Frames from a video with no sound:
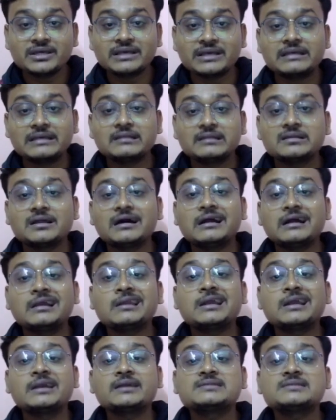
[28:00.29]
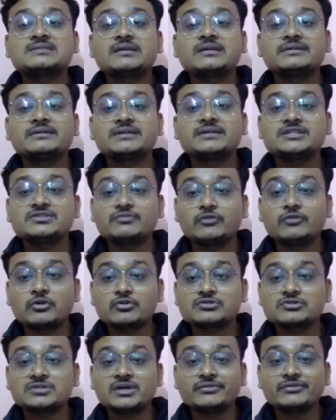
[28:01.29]
in the early 1970s.
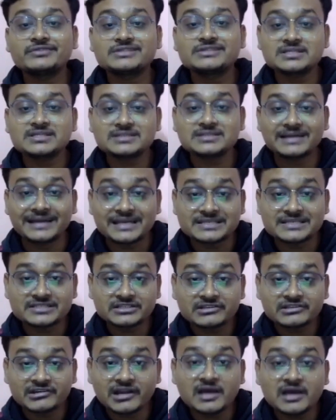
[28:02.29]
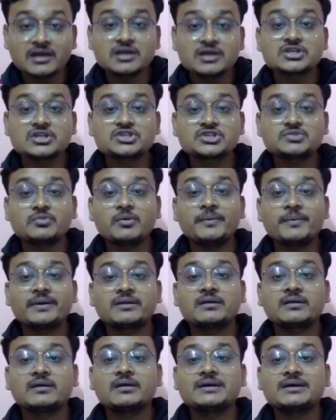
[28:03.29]
Follows the witches Alexandra Spofford,
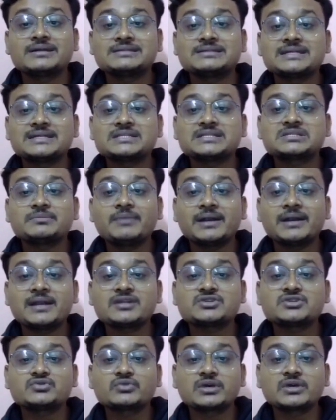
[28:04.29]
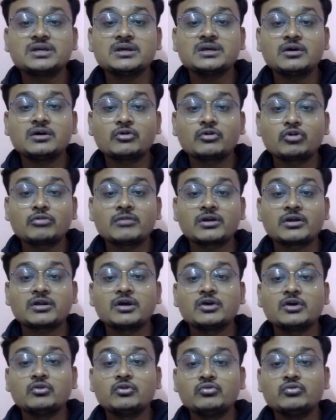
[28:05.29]
Jane Smart, and Suki Rugmart,
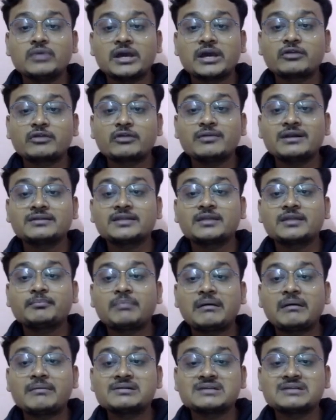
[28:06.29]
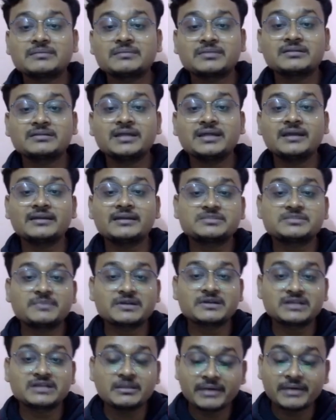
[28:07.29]
who acquired their powers after their
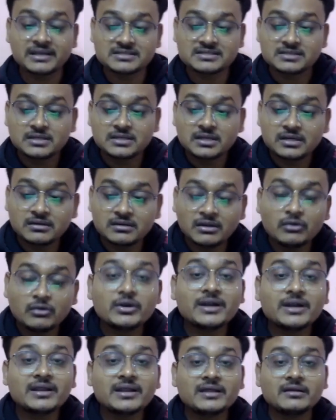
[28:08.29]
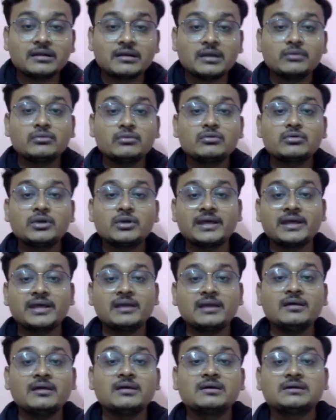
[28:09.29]
respective marriage. Now look at
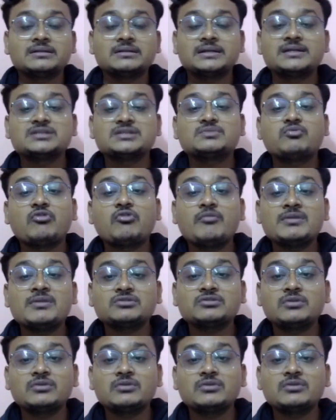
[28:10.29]
here. That his famous